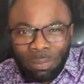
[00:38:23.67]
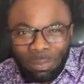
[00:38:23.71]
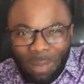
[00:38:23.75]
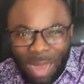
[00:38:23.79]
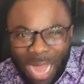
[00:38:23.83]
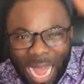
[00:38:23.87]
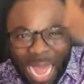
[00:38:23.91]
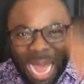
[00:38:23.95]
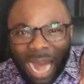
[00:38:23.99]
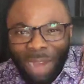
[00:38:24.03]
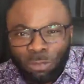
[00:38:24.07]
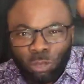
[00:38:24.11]

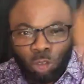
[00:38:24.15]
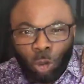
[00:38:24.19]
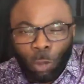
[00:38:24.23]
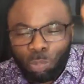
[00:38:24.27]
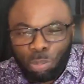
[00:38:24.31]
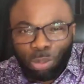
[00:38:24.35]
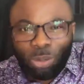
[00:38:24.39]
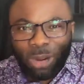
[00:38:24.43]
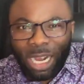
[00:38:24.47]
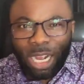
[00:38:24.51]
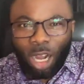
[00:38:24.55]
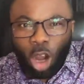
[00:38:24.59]
I have to
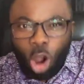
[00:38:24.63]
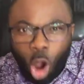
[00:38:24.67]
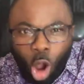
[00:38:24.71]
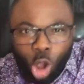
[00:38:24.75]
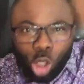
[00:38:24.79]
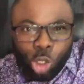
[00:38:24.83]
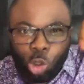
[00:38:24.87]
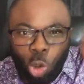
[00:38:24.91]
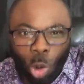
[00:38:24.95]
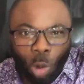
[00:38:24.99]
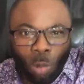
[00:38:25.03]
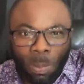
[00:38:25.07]
pray
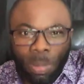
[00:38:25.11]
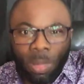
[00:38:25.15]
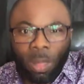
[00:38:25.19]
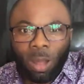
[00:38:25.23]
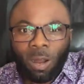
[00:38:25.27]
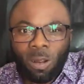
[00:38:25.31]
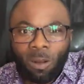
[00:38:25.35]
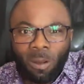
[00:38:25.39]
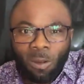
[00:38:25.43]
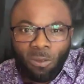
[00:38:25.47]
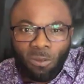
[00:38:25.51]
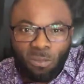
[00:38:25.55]
also
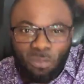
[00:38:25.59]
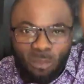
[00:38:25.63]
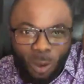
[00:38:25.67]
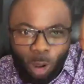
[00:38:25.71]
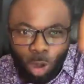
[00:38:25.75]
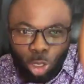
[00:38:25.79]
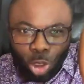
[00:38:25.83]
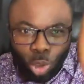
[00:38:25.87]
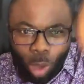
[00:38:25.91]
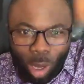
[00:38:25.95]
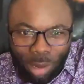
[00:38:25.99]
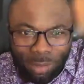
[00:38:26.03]

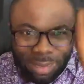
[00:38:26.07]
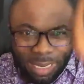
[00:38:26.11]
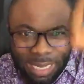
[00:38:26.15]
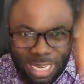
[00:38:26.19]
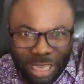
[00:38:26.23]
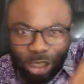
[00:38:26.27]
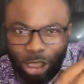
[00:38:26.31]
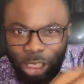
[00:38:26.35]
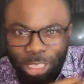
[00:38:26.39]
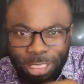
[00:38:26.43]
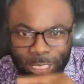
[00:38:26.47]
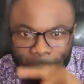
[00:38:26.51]
for your
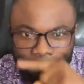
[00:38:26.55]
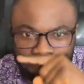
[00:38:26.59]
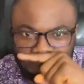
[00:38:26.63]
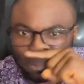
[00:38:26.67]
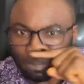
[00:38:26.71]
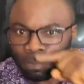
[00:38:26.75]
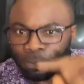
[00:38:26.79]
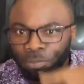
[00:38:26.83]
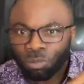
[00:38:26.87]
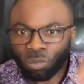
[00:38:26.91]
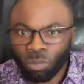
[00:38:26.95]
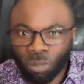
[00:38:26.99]
relationship
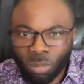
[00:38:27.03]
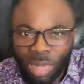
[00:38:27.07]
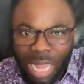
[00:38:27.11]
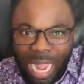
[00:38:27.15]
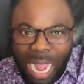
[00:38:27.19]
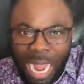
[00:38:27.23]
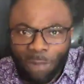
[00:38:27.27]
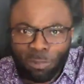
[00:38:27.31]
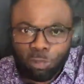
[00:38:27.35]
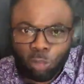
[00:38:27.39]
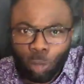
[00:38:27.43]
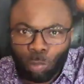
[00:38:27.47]

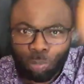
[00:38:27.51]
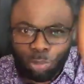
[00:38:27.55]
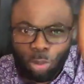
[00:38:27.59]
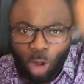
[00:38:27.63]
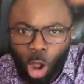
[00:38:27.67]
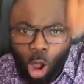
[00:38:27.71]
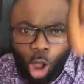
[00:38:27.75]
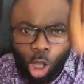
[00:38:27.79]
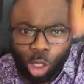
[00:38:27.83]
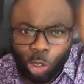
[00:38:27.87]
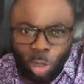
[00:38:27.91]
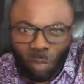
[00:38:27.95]
have to pray
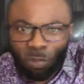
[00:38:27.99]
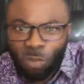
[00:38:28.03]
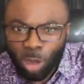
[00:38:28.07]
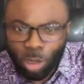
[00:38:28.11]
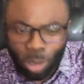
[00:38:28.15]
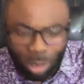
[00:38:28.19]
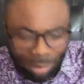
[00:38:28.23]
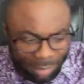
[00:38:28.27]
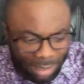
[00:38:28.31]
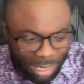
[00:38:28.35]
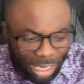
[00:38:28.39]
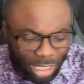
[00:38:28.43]
also for
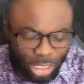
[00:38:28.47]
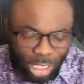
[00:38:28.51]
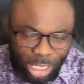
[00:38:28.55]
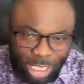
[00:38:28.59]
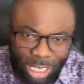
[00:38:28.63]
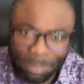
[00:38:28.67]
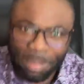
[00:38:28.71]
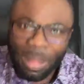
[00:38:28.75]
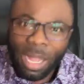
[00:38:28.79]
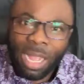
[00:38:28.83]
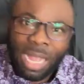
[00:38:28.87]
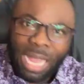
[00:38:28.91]
your
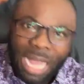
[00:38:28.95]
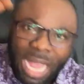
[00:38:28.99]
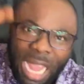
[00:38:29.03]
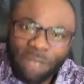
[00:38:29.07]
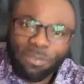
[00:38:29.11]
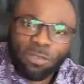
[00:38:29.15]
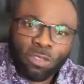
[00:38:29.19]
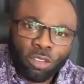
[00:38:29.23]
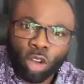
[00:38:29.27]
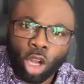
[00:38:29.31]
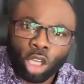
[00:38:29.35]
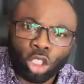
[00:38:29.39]
relationship.
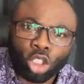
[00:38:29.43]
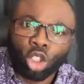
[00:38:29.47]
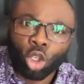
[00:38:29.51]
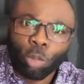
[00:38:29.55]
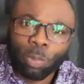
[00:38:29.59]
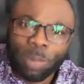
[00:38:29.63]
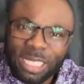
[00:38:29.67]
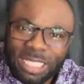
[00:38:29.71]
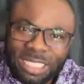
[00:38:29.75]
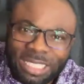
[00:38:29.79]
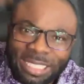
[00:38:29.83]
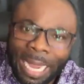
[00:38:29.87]
If not, you'll
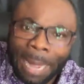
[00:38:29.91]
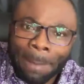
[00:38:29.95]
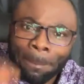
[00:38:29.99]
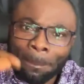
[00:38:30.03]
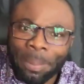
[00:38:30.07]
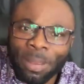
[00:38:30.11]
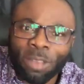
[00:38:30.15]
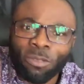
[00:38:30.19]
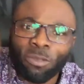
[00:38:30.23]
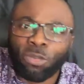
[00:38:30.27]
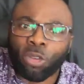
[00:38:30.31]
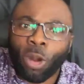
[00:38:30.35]
be
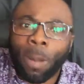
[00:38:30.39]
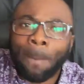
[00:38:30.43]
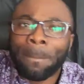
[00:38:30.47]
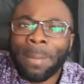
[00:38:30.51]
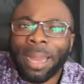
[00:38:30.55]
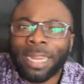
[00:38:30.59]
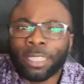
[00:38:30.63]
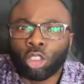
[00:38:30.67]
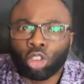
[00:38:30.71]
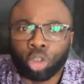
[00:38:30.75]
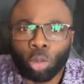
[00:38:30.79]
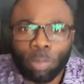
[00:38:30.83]
jumping from
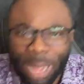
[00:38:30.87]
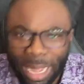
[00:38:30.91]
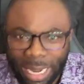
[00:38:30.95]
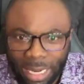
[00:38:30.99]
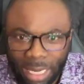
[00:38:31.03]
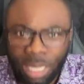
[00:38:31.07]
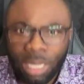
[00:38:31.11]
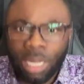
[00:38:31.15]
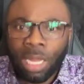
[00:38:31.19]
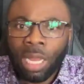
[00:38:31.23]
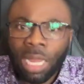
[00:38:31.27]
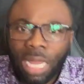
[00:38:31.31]
men to men.
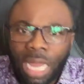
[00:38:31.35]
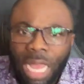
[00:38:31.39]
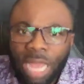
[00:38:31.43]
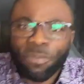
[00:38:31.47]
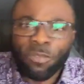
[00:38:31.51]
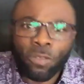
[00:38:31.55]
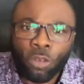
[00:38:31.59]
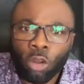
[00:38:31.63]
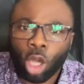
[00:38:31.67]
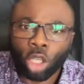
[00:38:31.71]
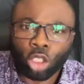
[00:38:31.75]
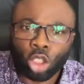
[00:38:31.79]

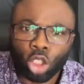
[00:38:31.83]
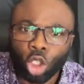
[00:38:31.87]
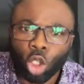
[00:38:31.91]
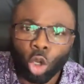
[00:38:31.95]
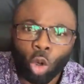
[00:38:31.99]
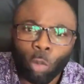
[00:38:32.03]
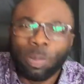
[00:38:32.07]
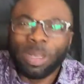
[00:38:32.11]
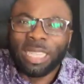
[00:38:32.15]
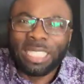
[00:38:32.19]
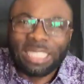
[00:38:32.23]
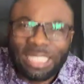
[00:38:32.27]
If not,
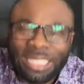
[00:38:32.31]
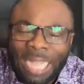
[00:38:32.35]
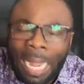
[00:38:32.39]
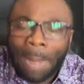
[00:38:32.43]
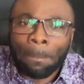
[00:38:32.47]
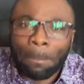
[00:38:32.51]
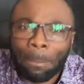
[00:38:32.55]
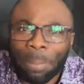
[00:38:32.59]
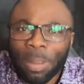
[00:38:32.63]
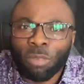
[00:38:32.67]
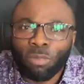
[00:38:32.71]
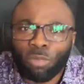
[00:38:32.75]
you'll be
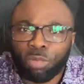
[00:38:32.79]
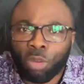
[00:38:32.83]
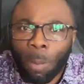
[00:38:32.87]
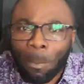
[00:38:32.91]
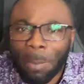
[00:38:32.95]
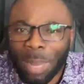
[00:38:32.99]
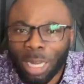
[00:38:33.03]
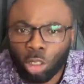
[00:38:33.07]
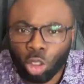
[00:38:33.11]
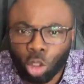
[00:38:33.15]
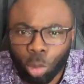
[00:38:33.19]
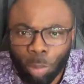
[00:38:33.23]
jumping
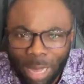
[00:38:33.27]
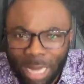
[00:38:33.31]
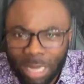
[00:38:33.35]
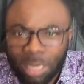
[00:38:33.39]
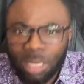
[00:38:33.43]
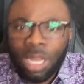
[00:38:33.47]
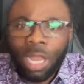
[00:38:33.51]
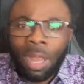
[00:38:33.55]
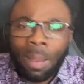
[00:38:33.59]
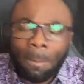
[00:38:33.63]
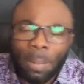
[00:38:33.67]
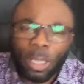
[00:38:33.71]
from men to men
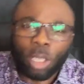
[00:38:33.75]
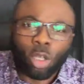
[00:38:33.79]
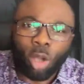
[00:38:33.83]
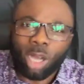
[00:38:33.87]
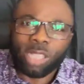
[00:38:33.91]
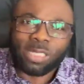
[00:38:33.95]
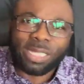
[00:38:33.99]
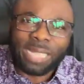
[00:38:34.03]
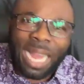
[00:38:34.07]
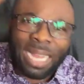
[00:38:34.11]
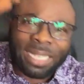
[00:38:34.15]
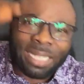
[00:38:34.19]

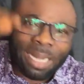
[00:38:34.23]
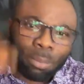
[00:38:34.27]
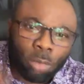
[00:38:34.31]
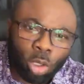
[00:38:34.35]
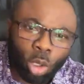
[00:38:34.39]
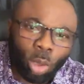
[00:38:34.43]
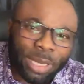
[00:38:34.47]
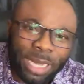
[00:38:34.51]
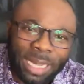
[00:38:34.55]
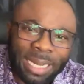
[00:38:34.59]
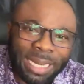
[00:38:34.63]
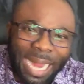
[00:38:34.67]
because I am
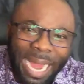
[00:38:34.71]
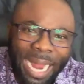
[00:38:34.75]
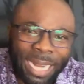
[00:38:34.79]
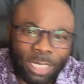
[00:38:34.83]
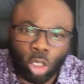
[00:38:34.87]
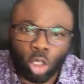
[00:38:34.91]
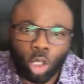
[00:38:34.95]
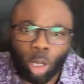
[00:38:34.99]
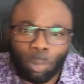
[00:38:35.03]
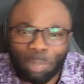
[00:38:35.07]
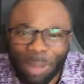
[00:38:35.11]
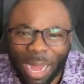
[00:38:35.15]
looking
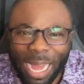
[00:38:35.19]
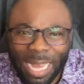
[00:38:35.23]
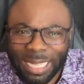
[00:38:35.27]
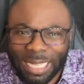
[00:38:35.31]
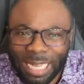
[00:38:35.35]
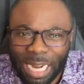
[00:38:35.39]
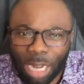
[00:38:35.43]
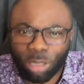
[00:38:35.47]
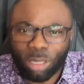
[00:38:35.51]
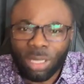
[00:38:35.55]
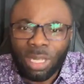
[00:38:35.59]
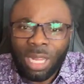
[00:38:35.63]
at your
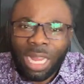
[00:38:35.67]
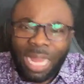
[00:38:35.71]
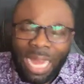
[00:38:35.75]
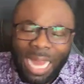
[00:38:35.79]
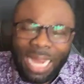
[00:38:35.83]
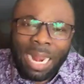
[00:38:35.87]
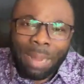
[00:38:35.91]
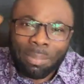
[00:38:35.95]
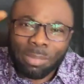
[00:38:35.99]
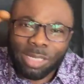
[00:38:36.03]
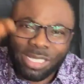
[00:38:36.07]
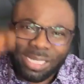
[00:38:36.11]
background
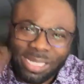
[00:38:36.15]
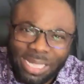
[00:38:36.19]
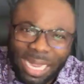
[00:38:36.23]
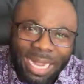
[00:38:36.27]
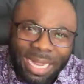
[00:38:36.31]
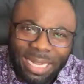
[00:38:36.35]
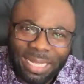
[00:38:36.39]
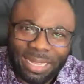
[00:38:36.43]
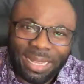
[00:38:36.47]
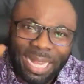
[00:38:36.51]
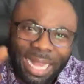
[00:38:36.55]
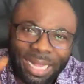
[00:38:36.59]
and I'm
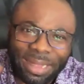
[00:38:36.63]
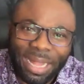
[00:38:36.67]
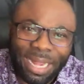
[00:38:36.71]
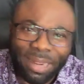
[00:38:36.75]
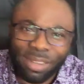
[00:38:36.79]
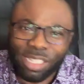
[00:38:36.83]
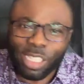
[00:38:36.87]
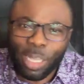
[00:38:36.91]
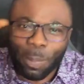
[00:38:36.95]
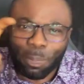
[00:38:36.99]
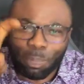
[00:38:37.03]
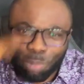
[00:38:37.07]
seeing that there
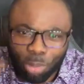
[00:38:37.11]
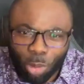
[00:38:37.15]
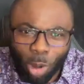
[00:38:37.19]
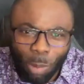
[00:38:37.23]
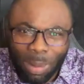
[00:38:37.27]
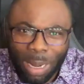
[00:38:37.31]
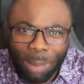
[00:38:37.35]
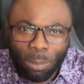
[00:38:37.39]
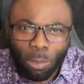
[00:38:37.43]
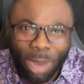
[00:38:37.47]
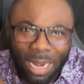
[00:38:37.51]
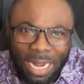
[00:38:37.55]
is a
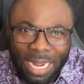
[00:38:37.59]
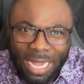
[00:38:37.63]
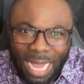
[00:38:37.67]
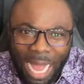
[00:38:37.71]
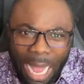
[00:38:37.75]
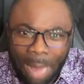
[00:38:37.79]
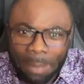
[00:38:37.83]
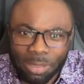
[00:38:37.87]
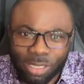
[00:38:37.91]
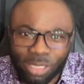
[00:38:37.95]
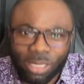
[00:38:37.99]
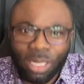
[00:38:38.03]
problem when it
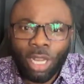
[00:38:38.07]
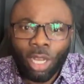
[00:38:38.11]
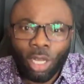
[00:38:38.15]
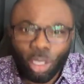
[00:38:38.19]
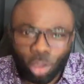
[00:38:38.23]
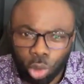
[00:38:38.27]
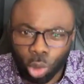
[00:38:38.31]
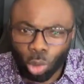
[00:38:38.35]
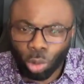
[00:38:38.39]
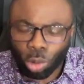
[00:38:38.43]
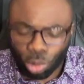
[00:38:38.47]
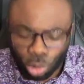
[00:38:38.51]
comes
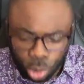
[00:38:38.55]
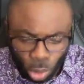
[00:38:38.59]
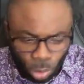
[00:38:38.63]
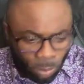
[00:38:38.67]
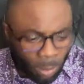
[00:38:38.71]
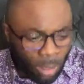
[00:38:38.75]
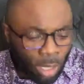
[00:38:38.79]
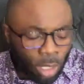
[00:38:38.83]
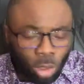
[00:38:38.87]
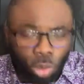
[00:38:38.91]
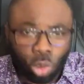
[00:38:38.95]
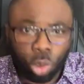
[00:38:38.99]
to to
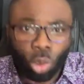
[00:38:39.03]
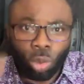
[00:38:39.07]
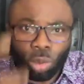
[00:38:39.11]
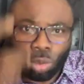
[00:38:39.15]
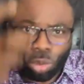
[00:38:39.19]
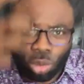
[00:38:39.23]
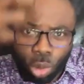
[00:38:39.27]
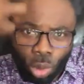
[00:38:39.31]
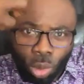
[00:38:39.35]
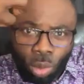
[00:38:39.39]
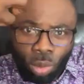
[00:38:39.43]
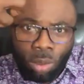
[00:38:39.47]
to
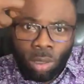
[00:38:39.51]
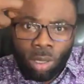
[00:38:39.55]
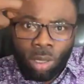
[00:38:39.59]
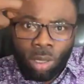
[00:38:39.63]
to